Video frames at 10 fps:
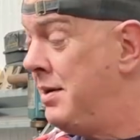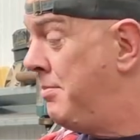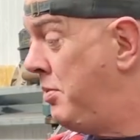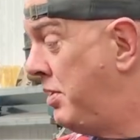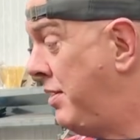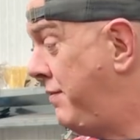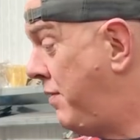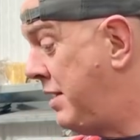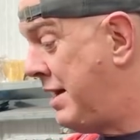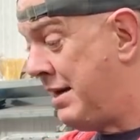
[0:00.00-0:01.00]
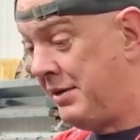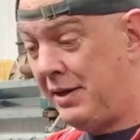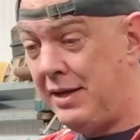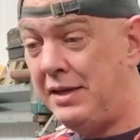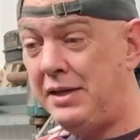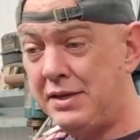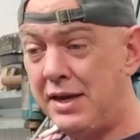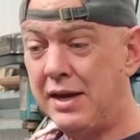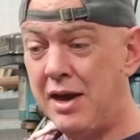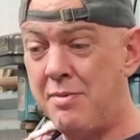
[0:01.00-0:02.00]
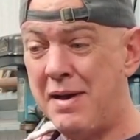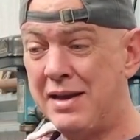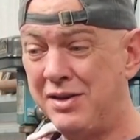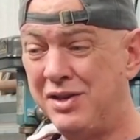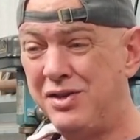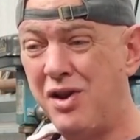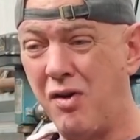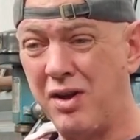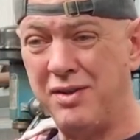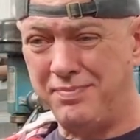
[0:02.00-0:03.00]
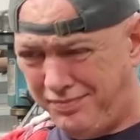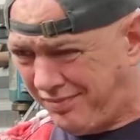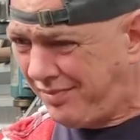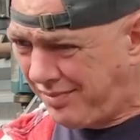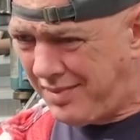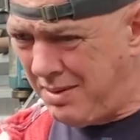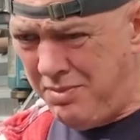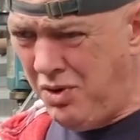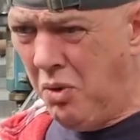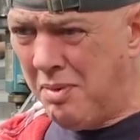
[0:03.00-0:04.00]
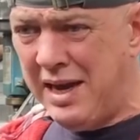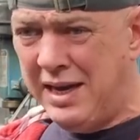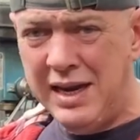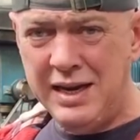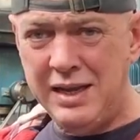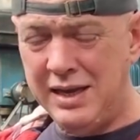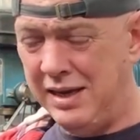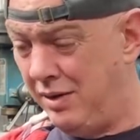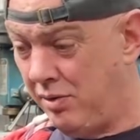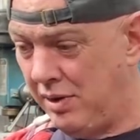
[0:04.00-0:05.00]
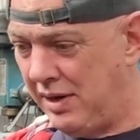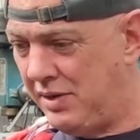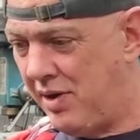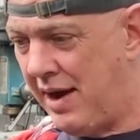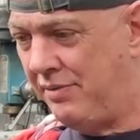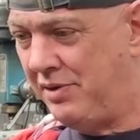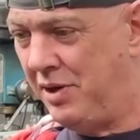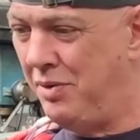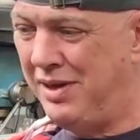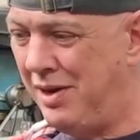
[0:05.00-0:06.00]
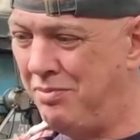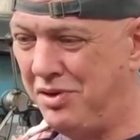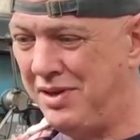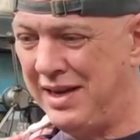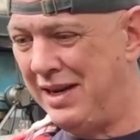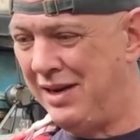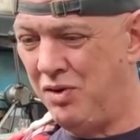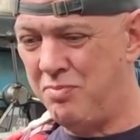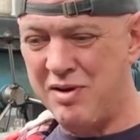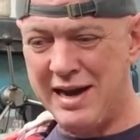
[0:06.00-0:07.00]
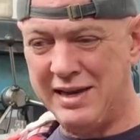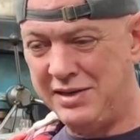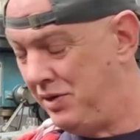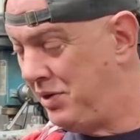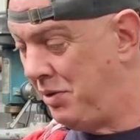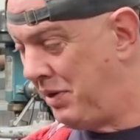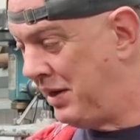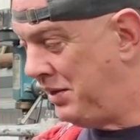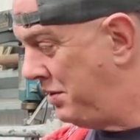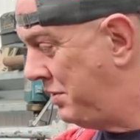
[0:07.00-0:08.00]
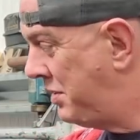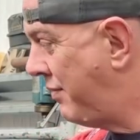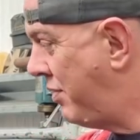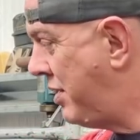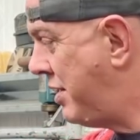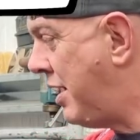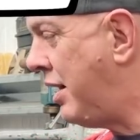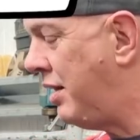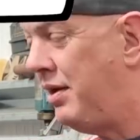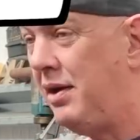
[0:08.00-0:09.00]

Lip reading: But we're going to find out. So this is going to go back as stock. Not making anything, not unless I have to. And then I'm just thinking little brackets and doohickeys and stuff like that.